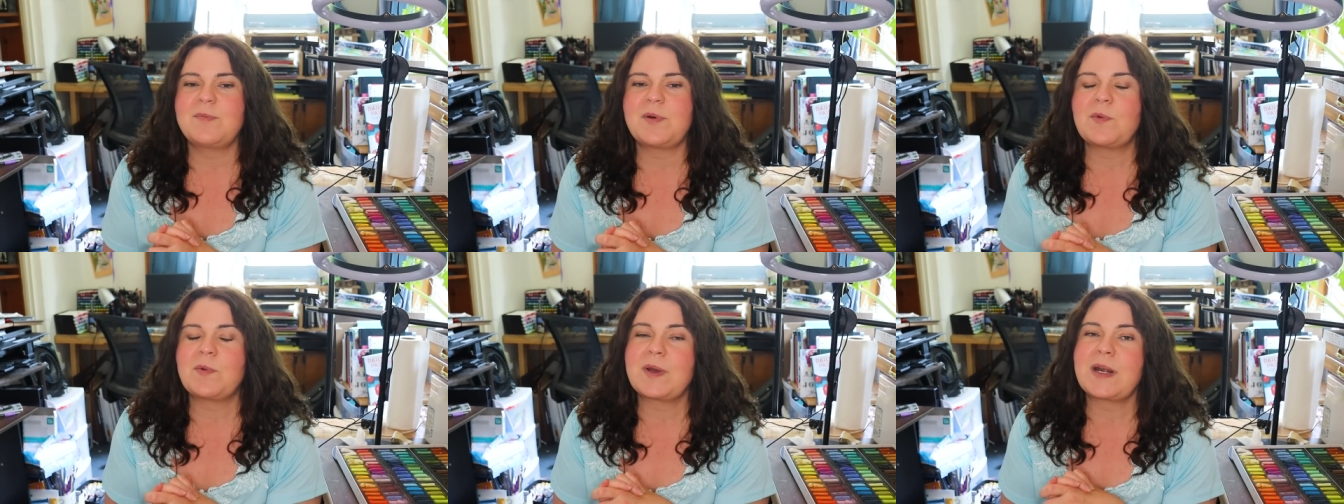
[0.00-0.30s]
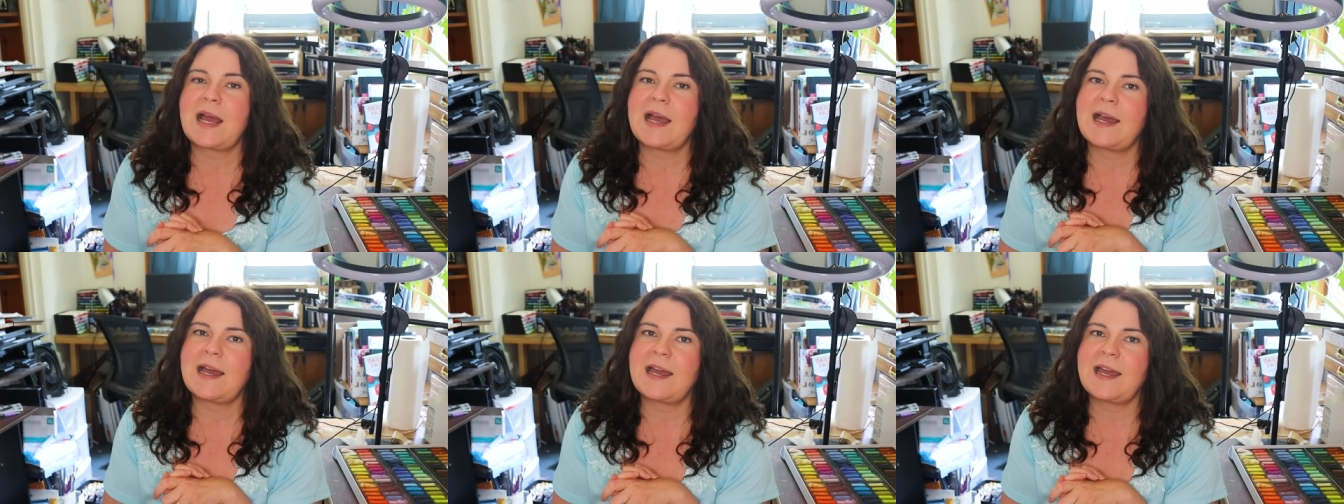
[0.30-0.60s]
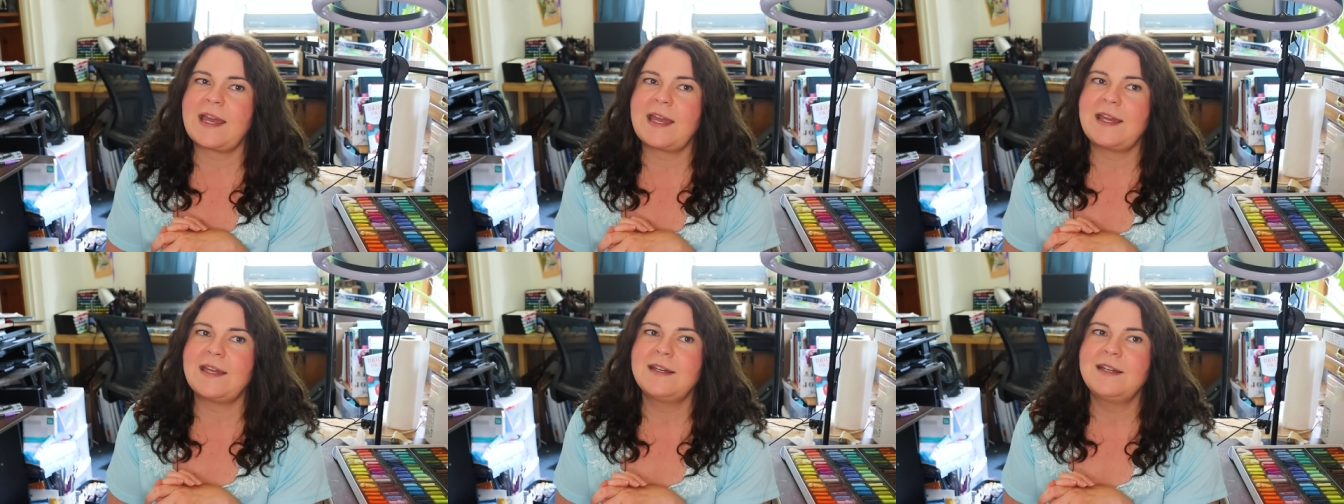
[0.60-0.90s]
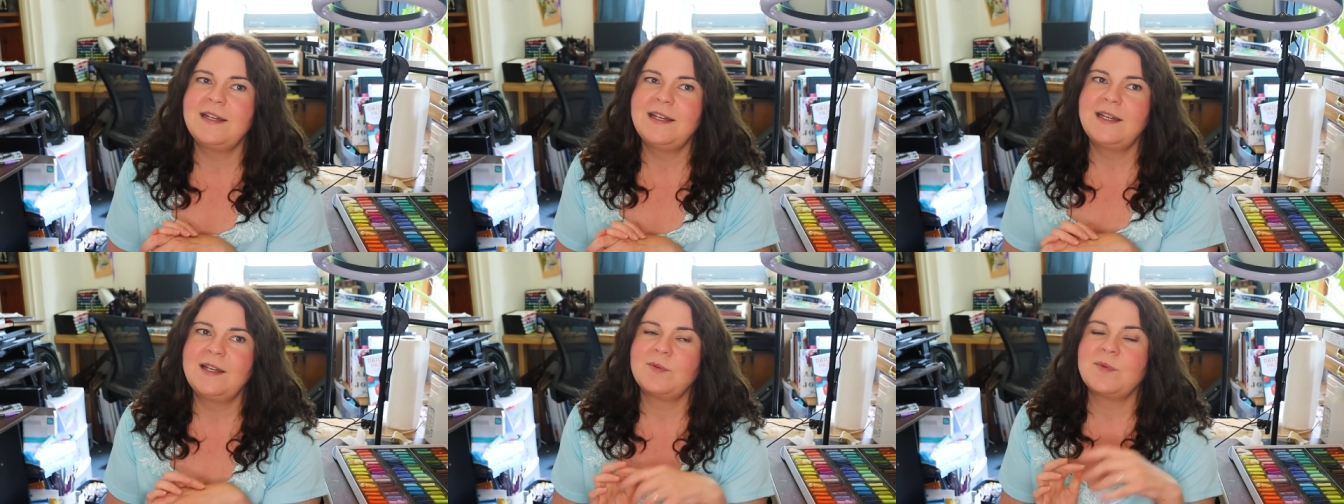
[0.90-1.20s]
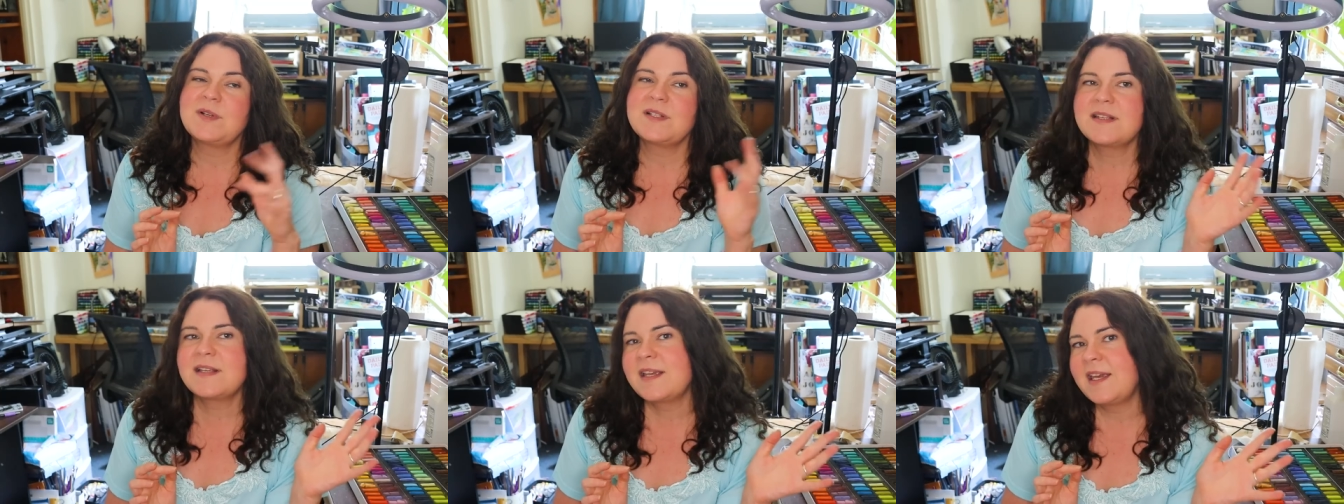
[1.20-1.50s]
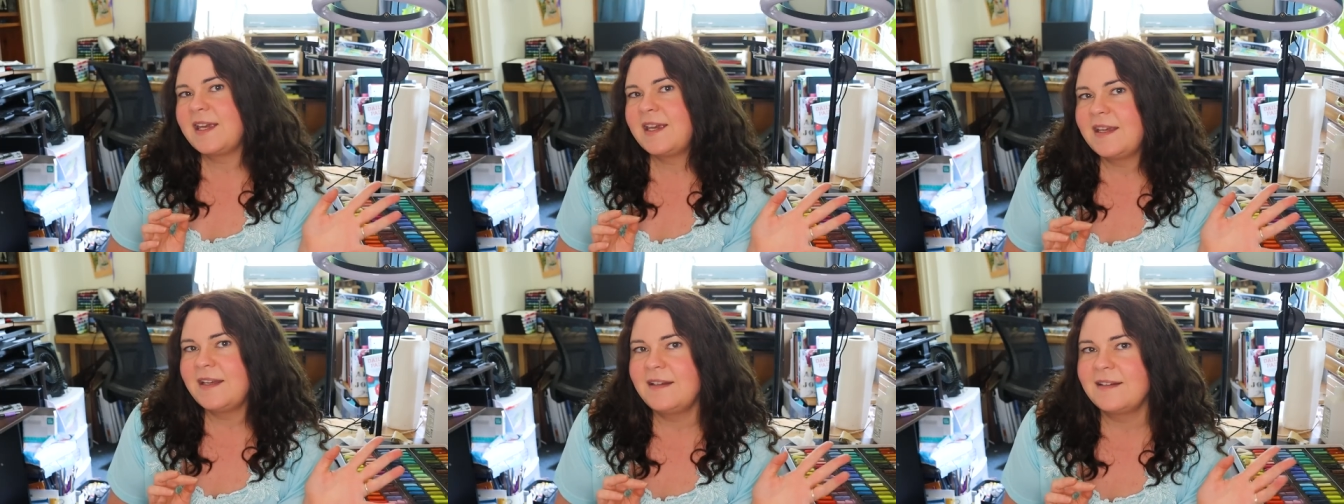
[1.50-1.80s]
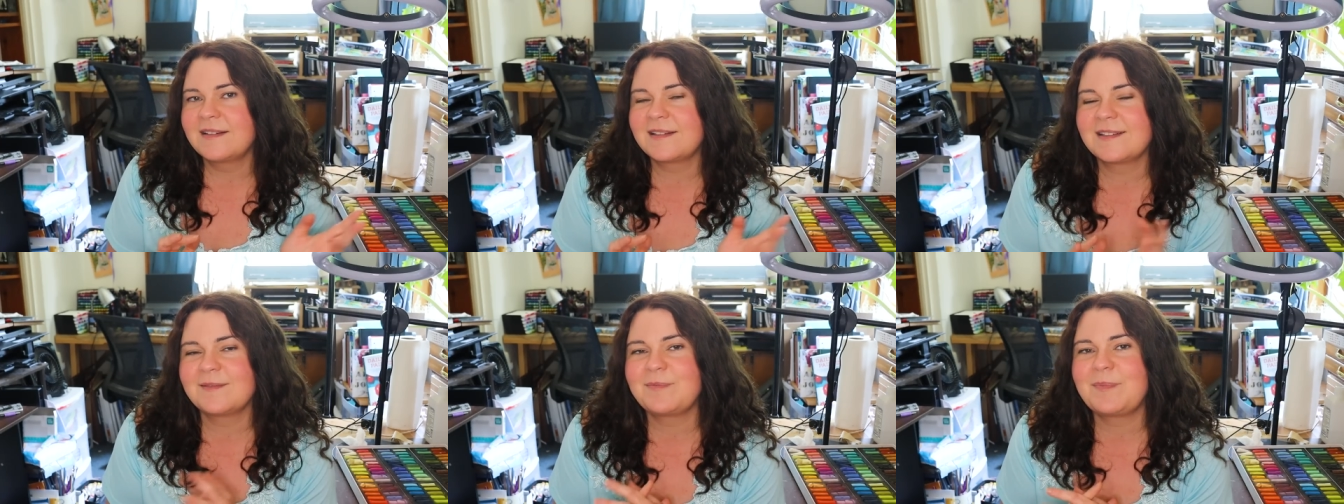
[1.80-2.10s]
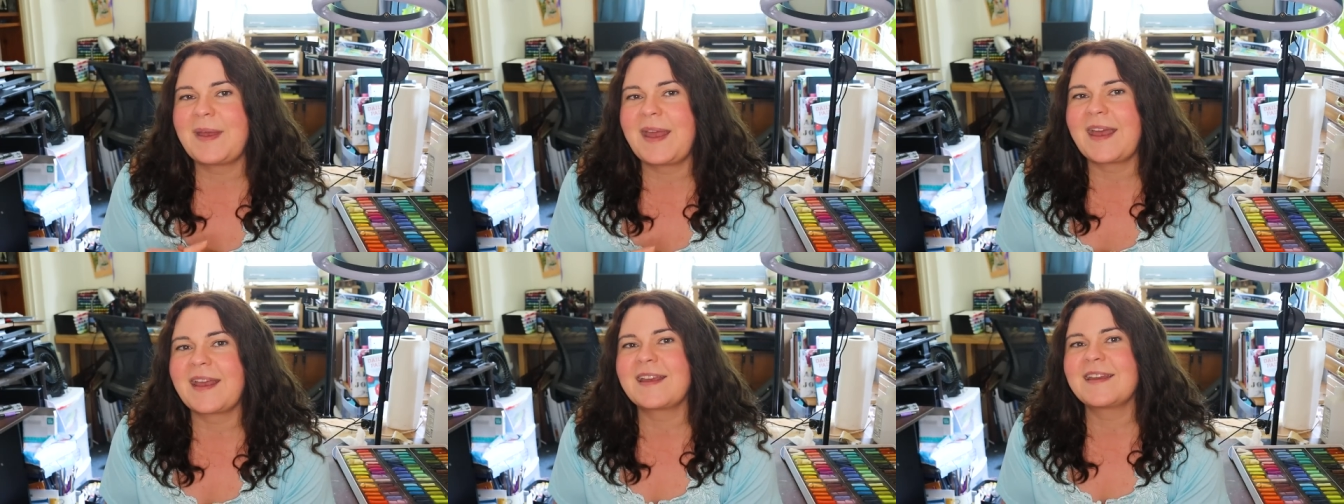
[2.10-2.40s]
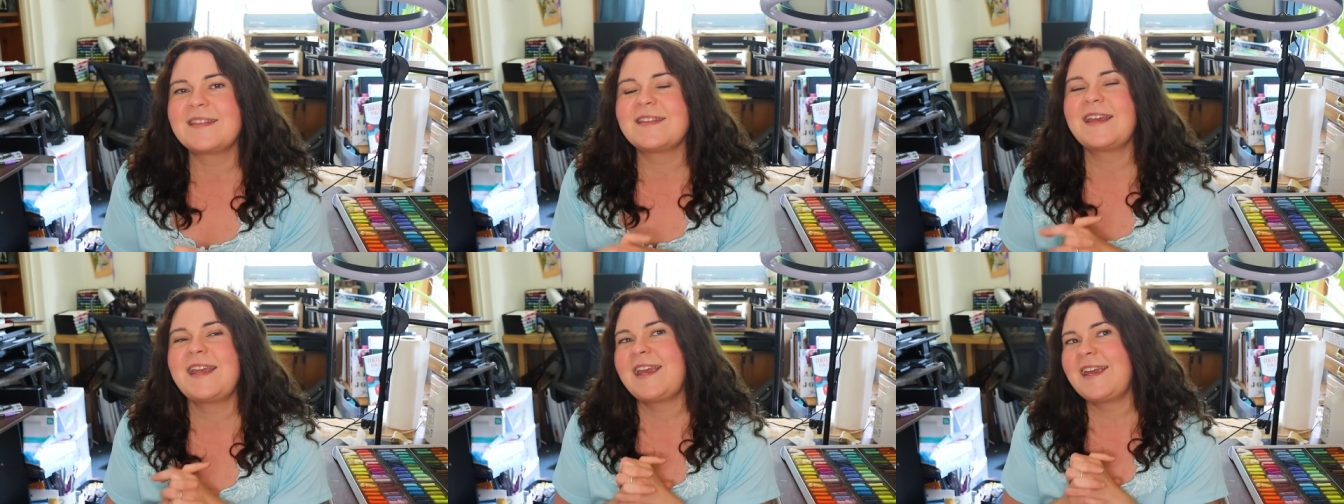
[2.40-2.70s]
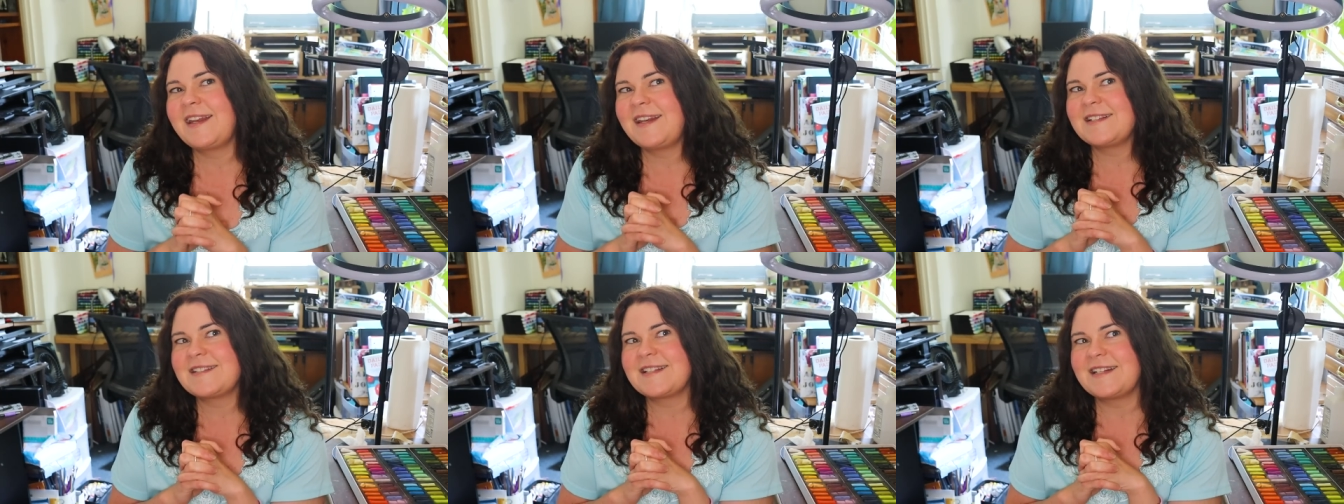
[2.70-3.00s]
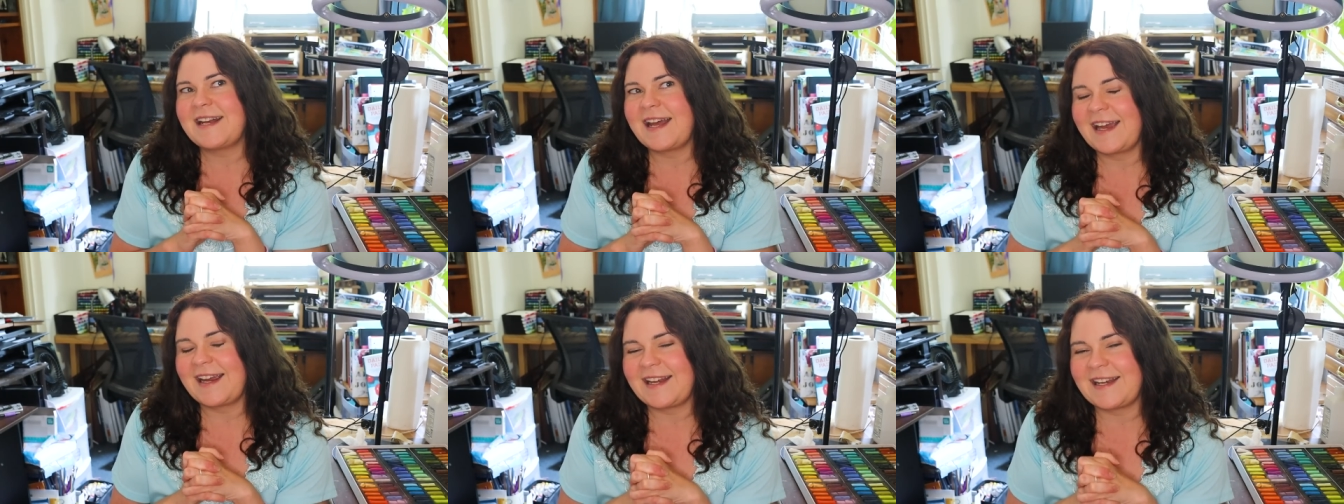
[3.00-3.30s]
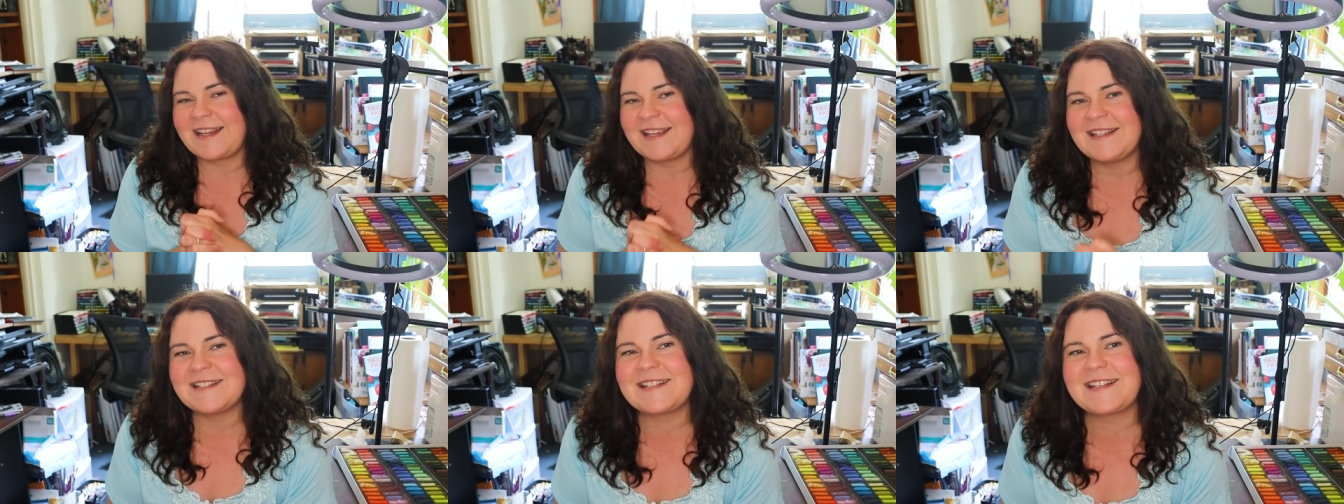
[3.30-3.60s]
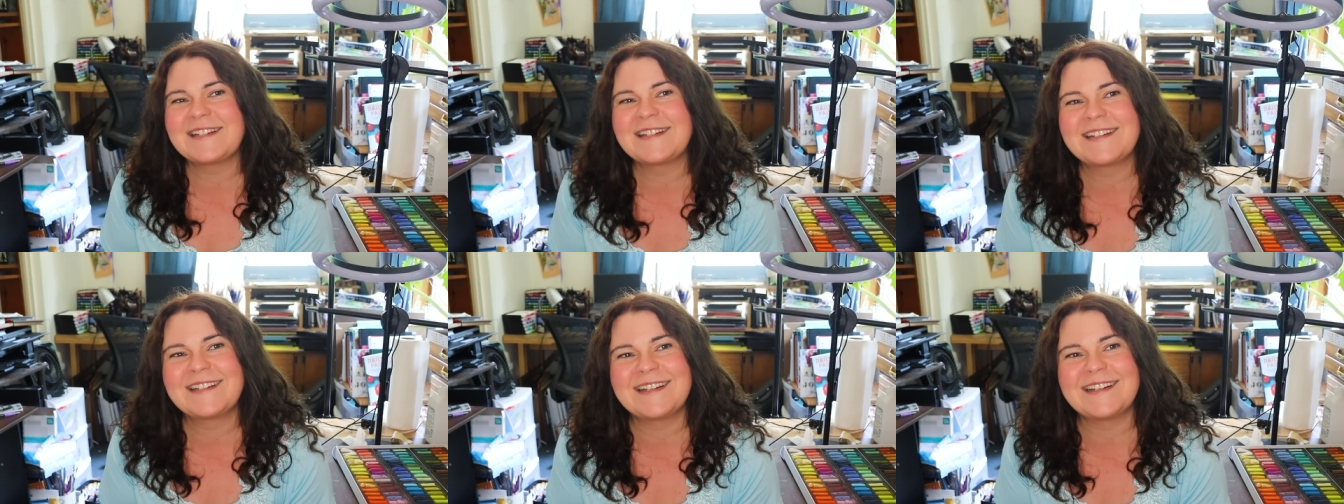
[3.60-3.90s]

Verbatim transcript: But when I was a kid, back in the eighties and nineties,